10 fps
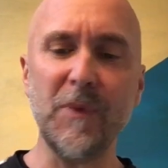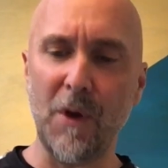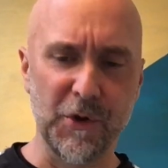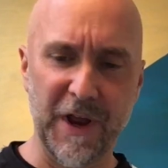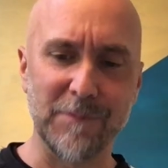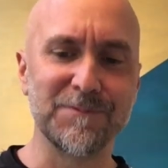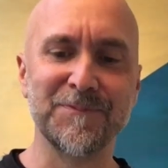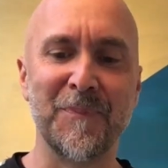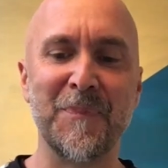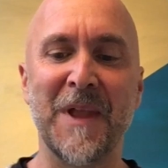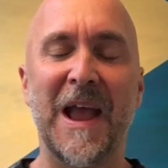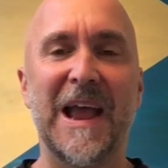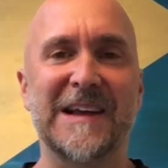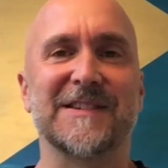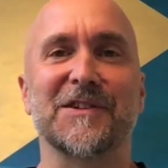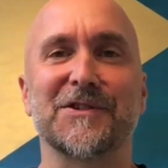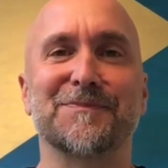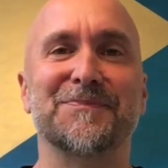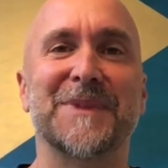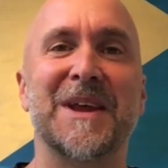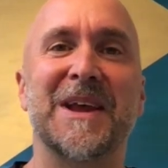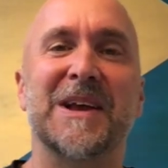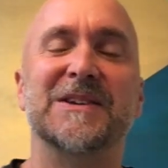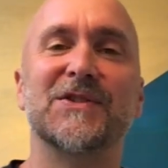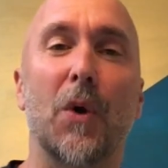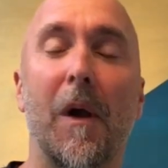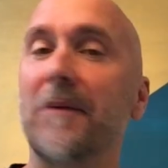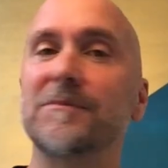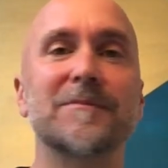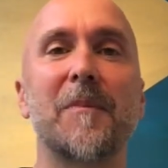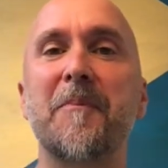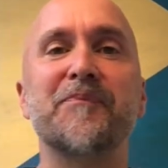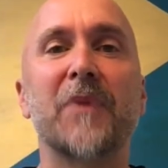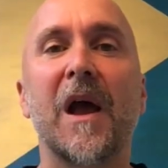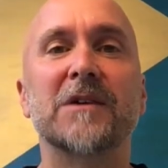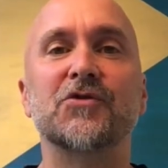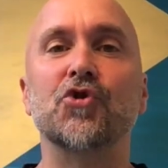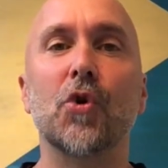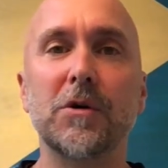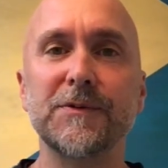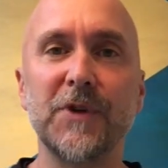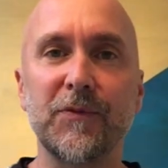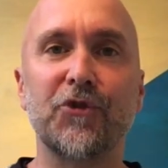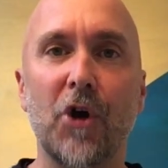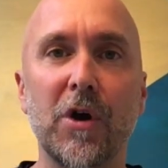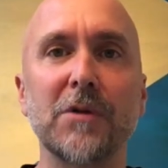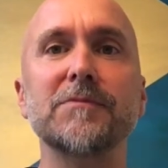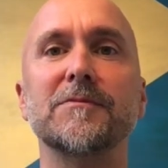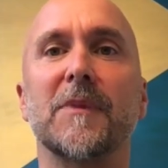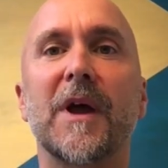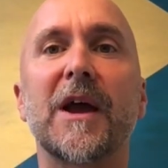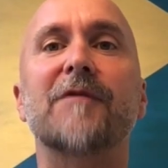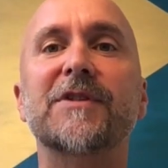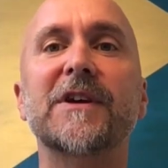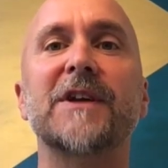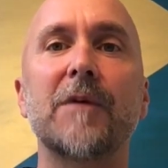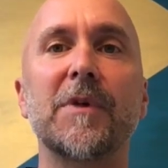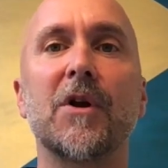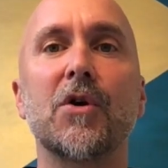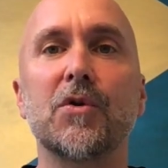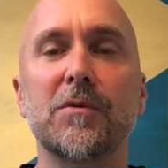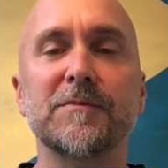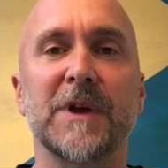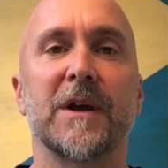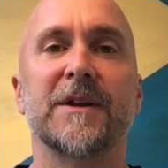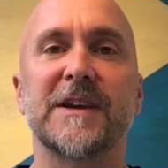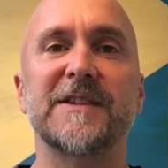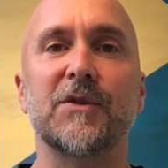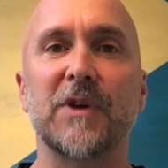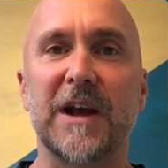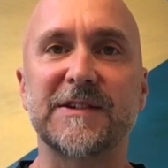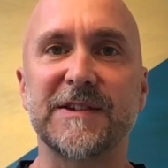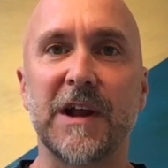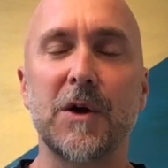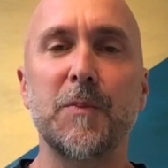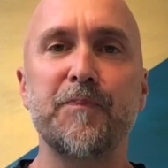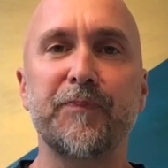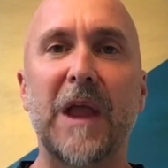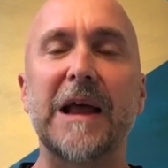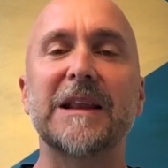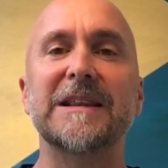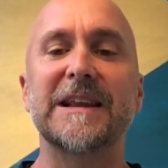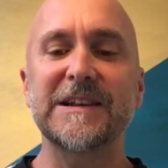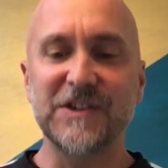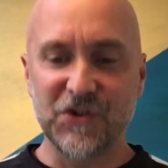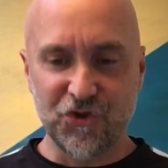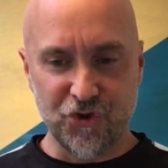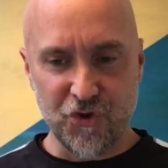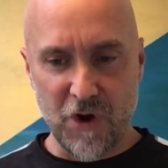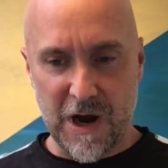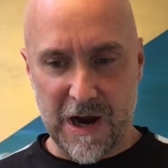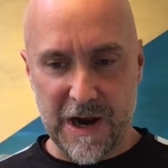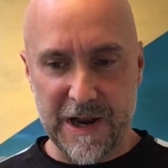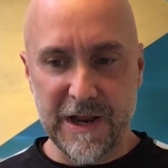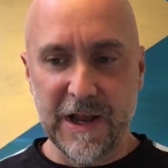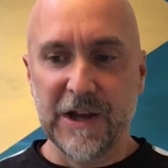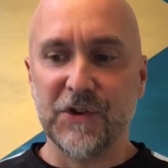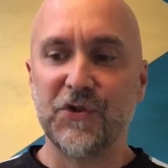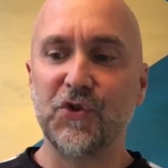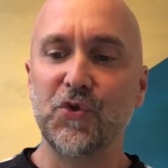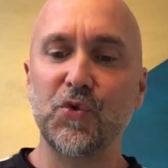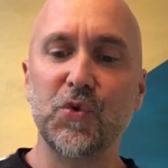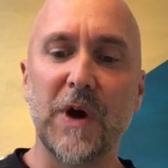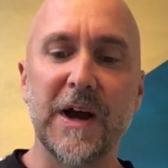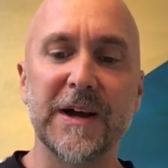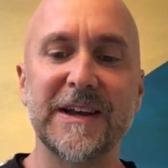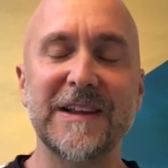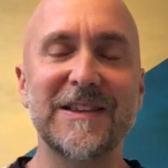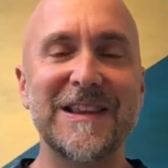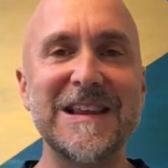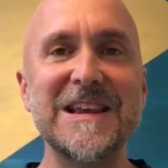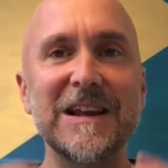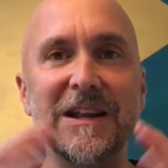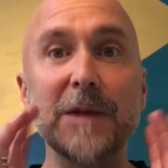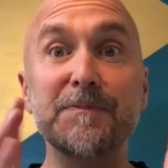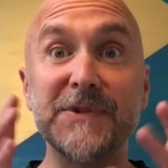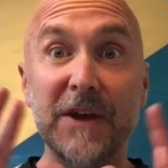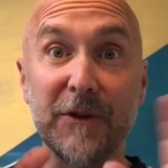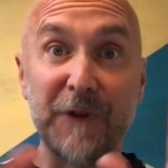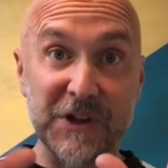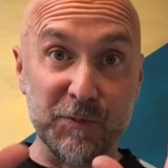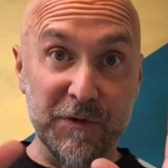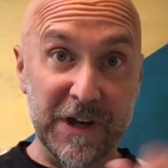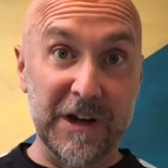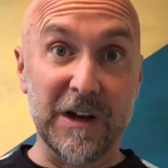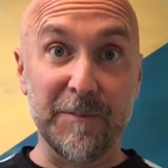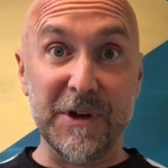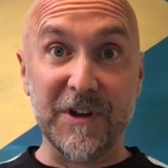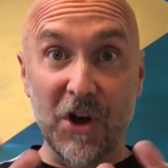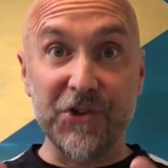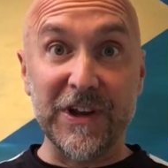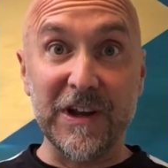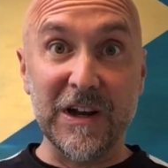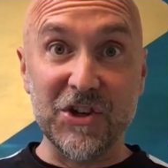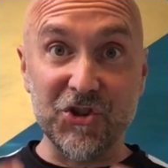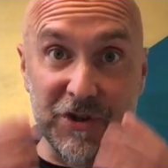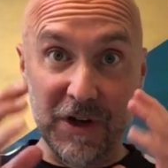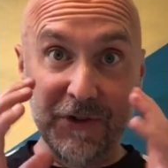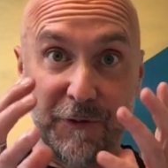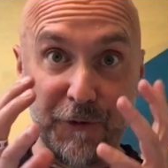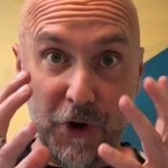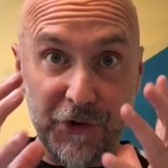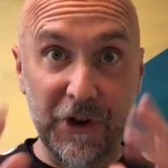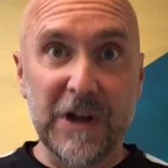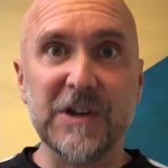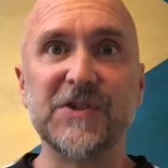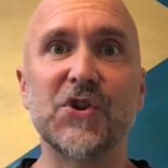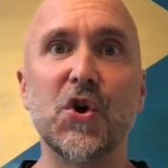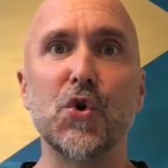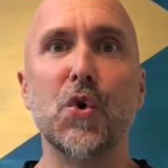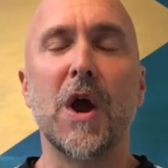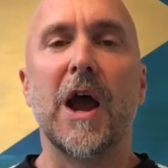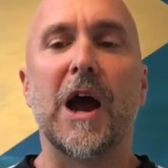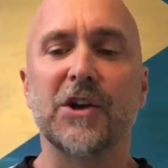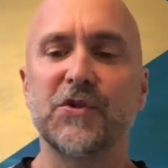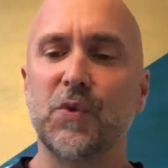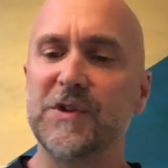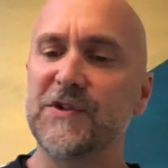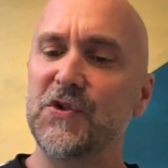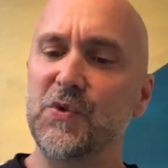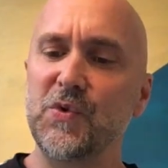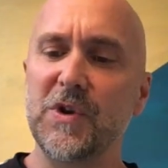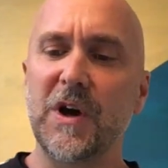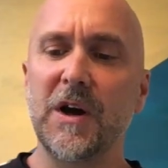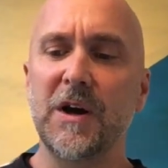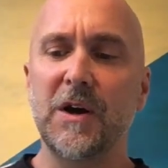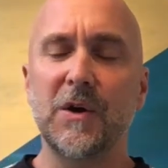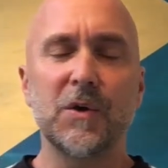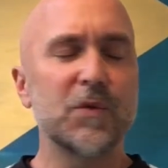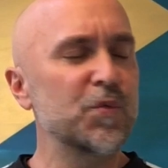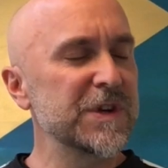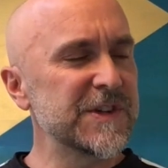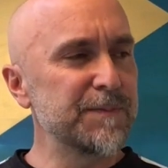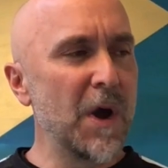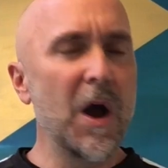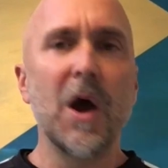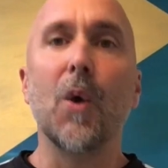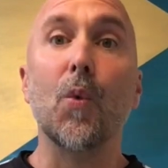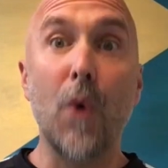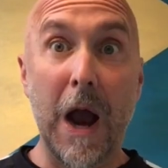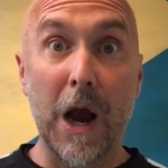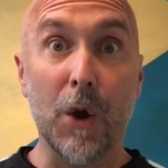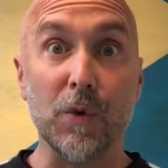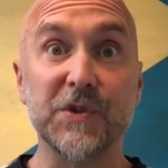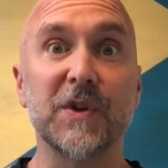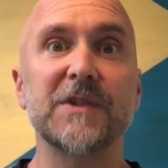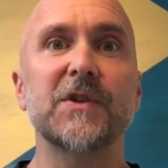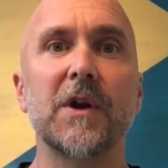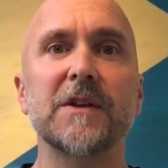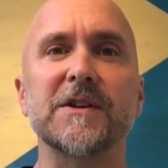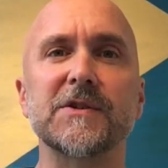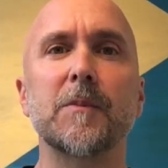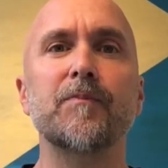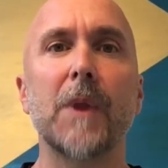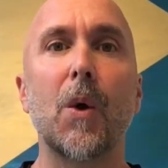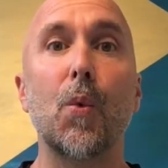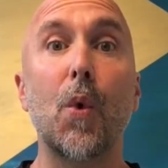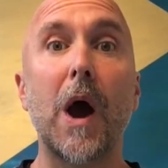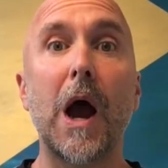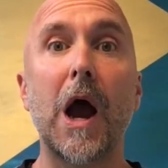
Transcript: Okay, excellent. So jaws, tongue, everything down below, nicely relaxed now. Let's try to get the lips and the face moving a little bit, the articulation at the front. So I just want us to whisper, wow. So let's go like this. Wow.